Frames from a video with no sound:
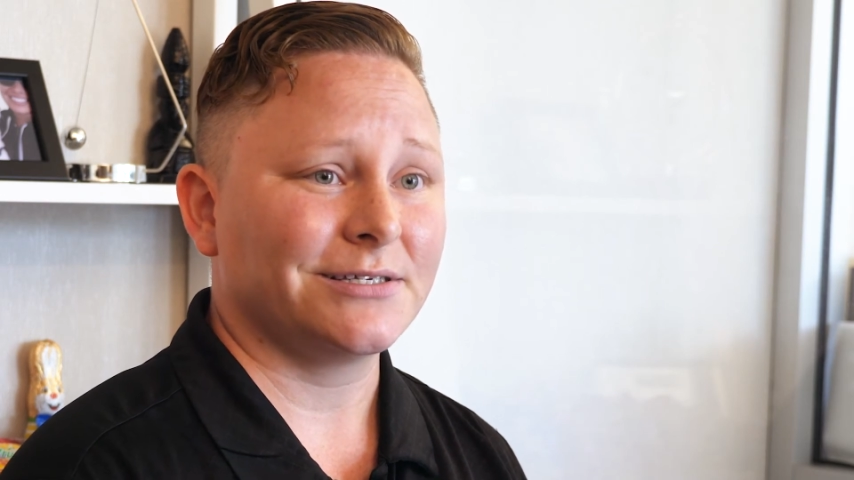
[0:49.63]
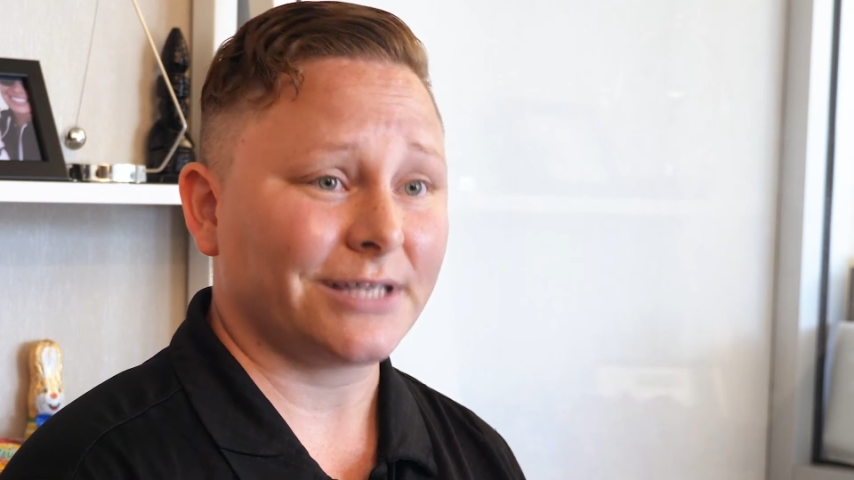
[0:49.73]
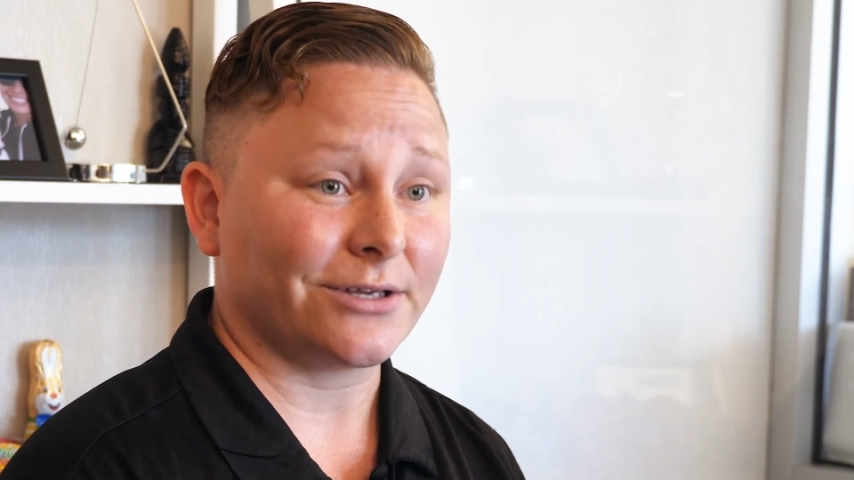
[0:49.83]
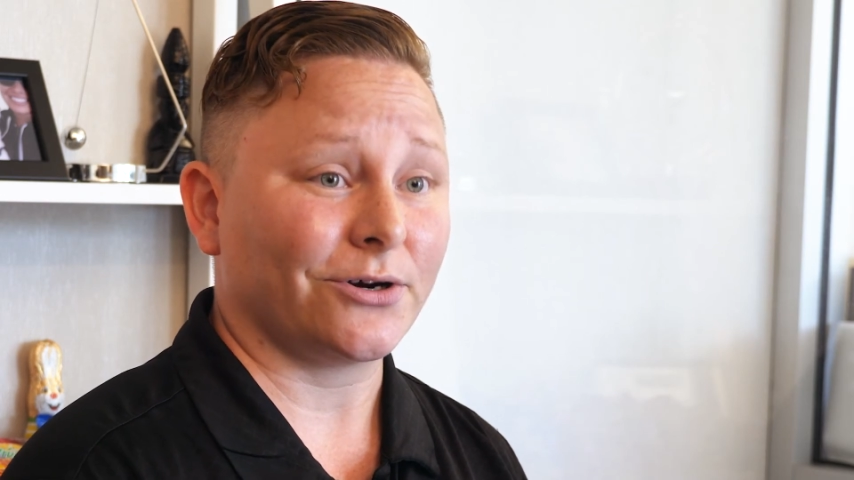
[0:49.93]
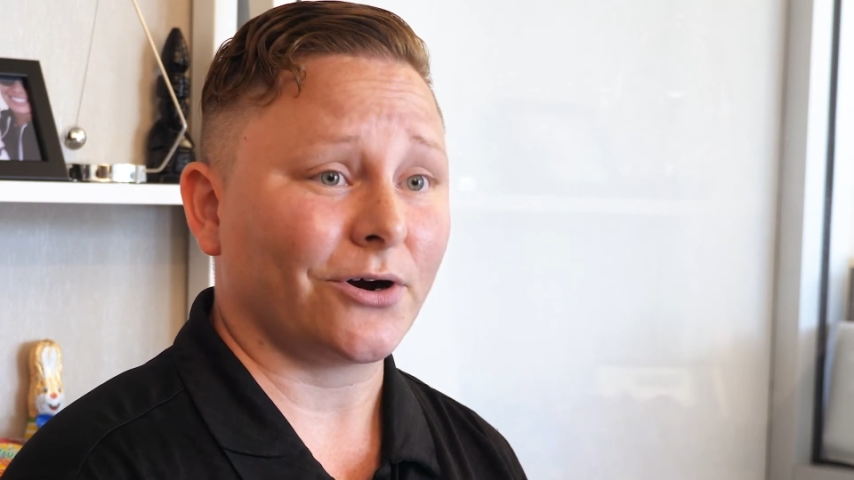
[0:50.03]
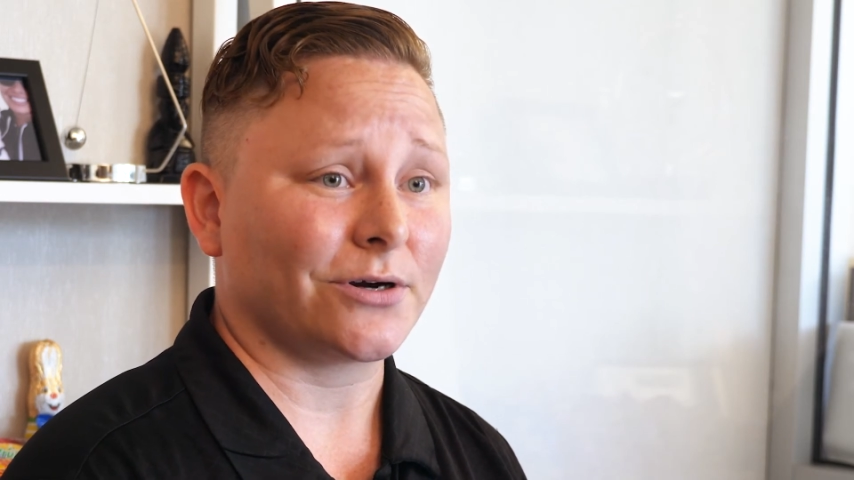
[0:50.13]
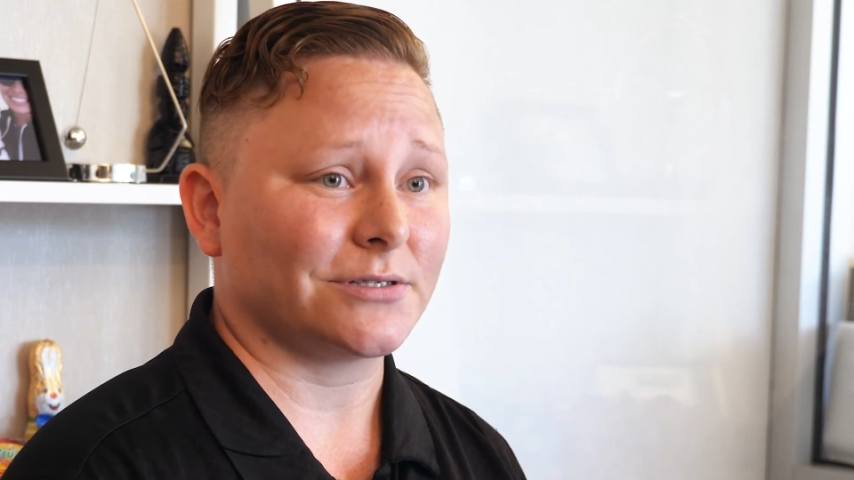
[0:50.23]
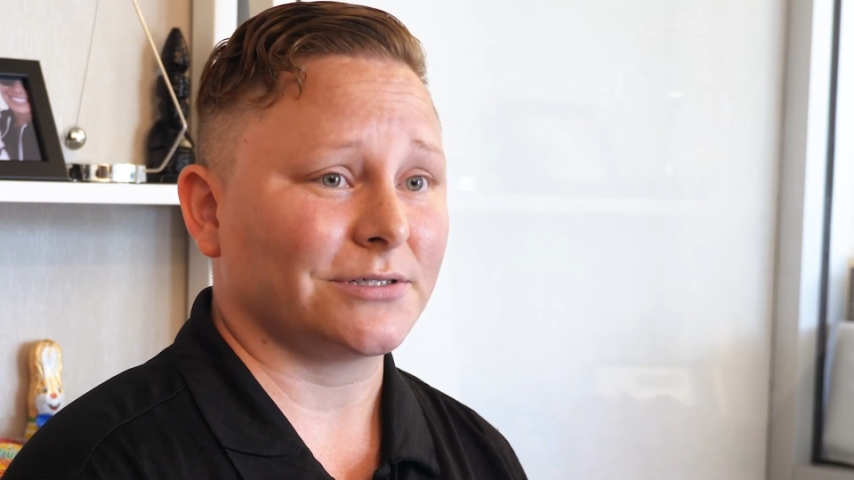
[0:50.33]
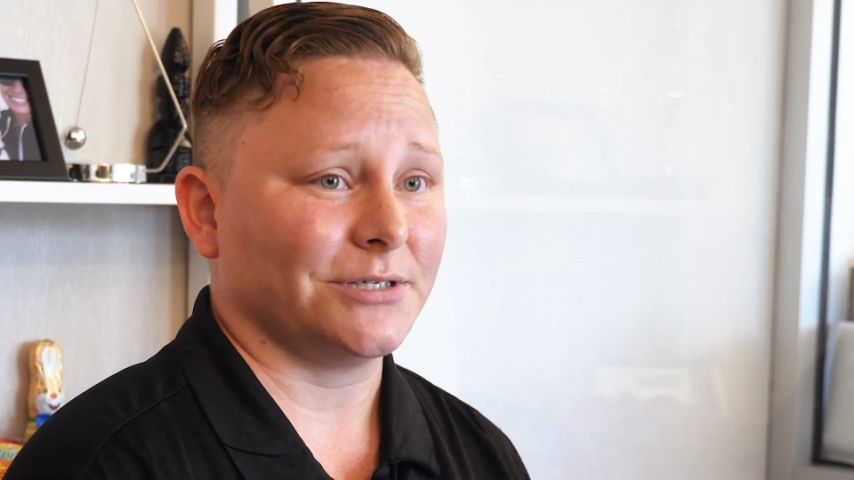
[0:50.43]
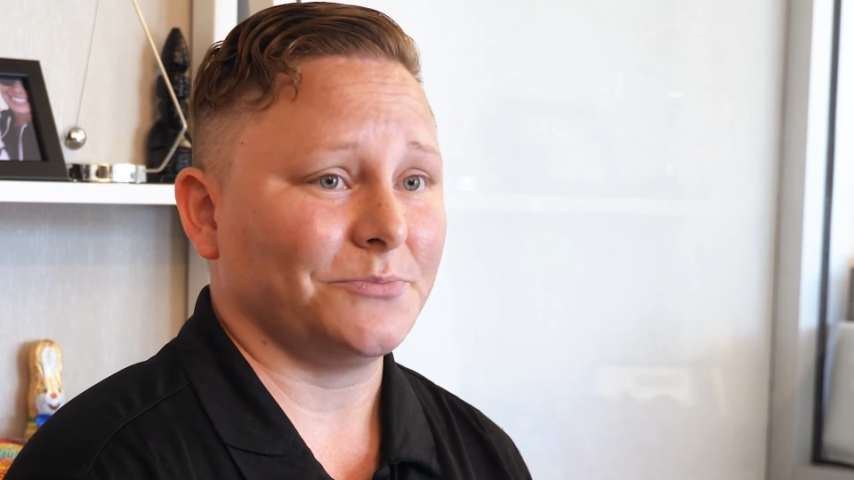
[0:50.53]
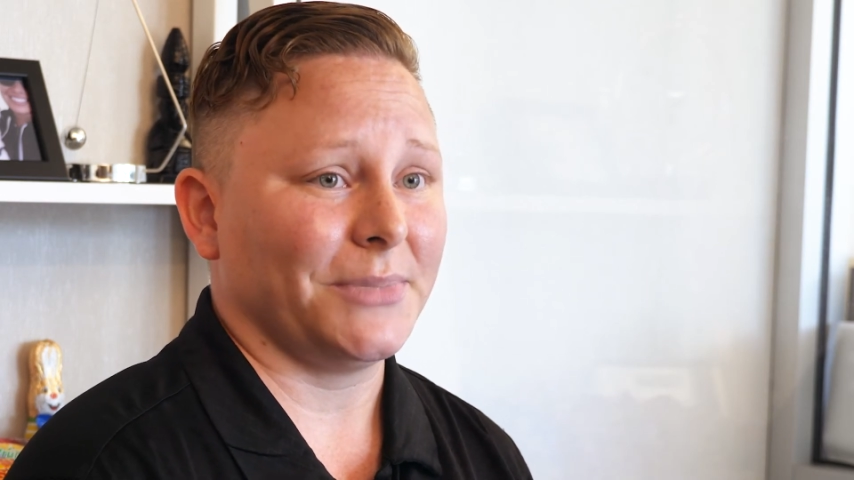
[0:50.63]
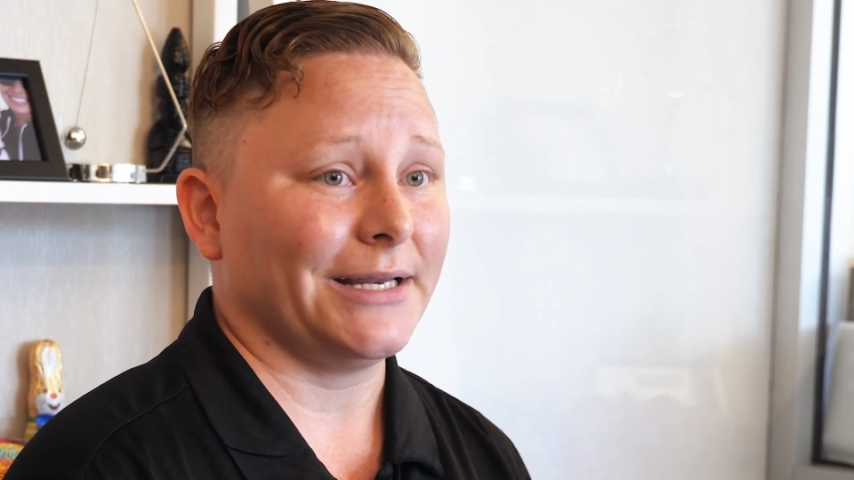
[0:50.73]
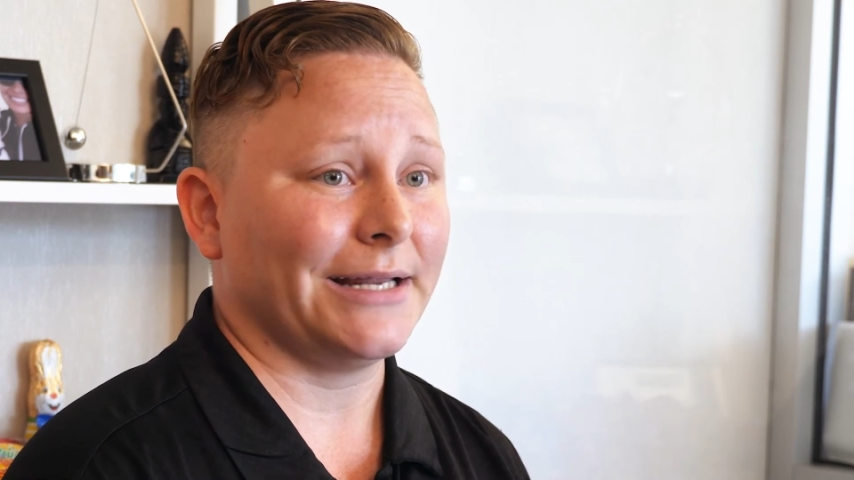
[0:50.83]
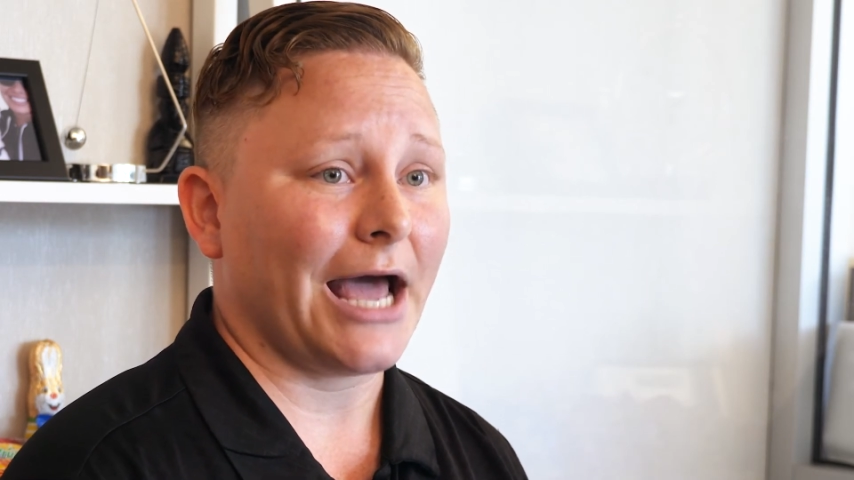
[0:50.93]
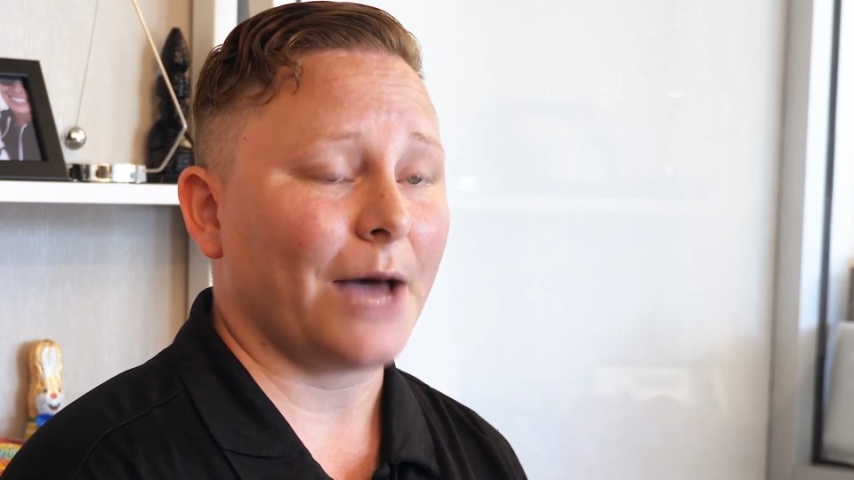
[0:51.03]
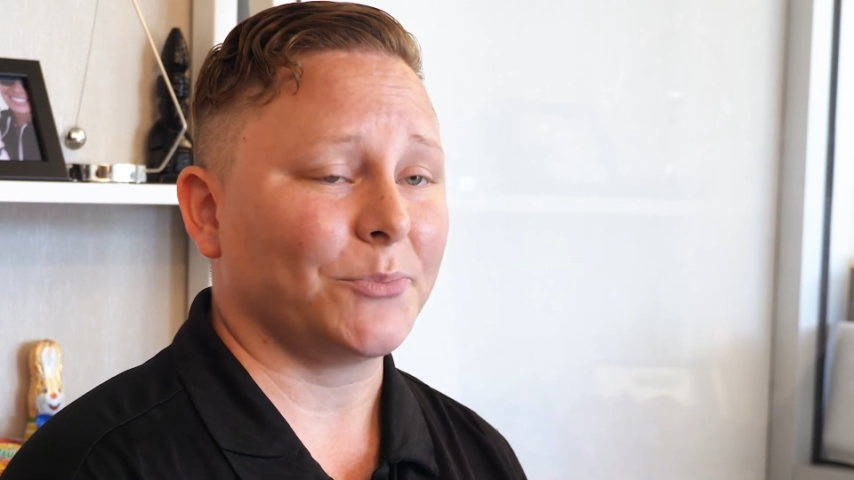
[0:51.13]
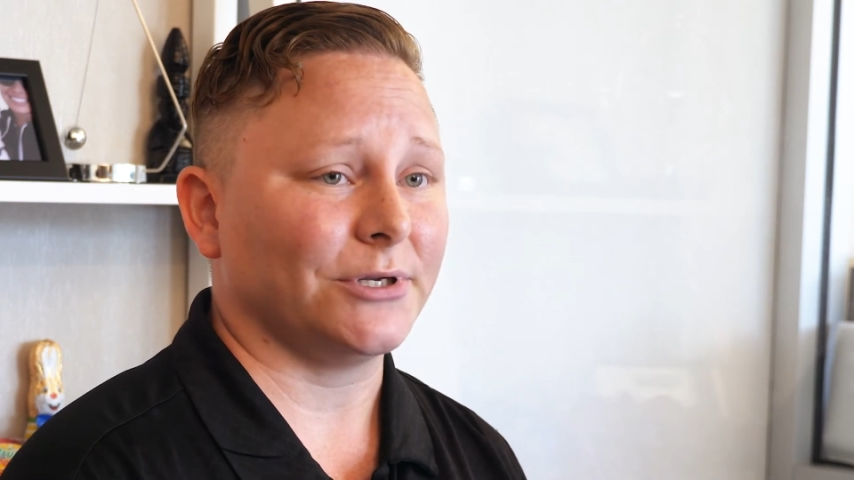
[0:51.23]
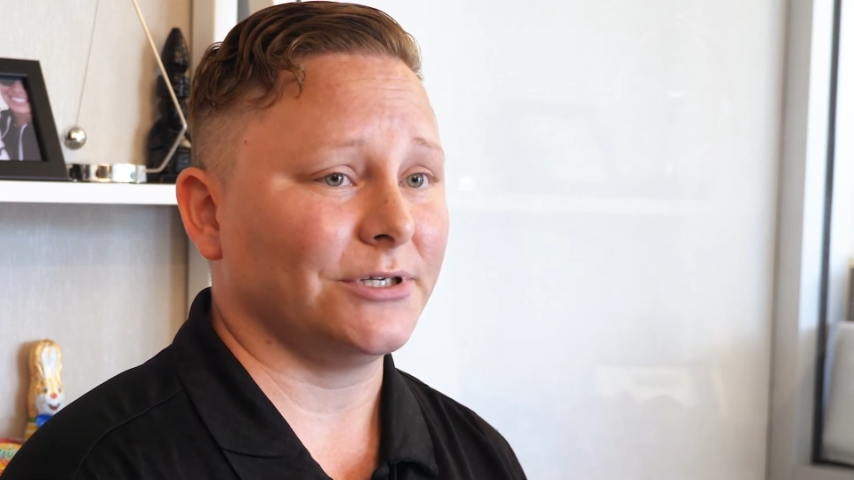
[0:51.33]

selling cars, it made it happen.